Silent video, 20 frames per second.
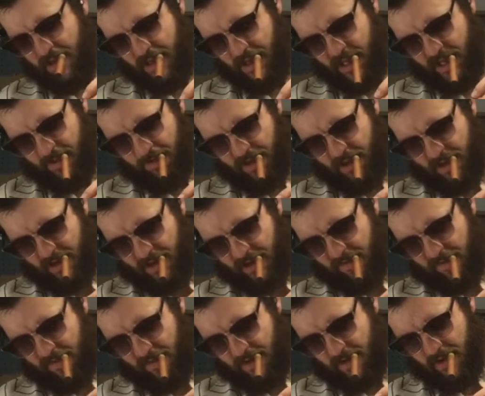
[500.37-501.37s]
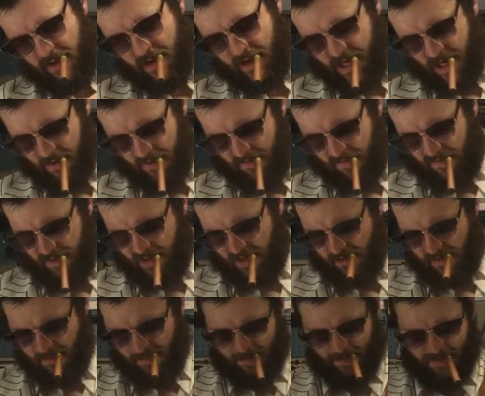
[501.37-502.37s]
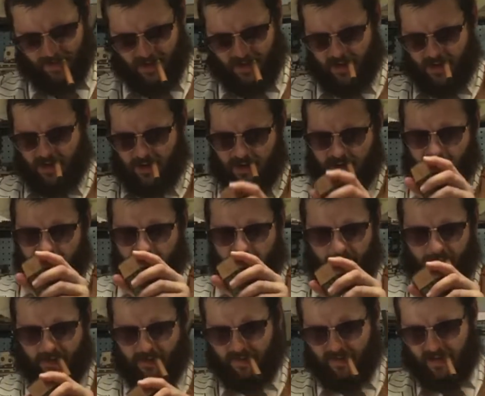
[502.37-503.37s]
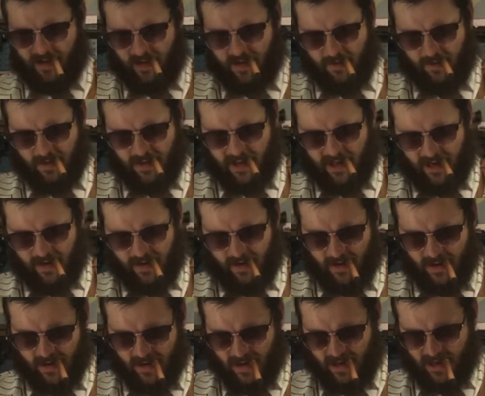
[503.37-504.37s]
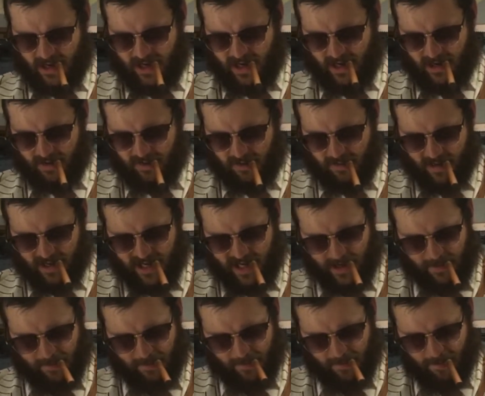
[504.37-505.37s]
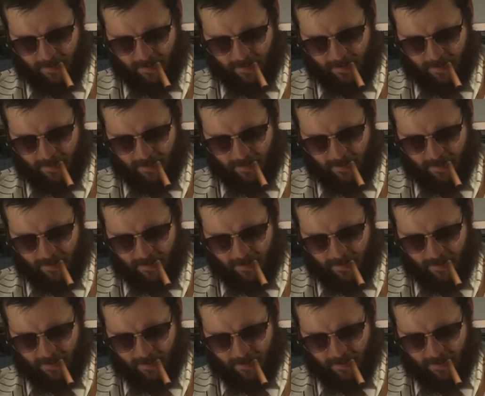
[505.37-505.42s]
keeping a nice air seal. Then you go ahead and drop your CO2 in there. Get your thread cap.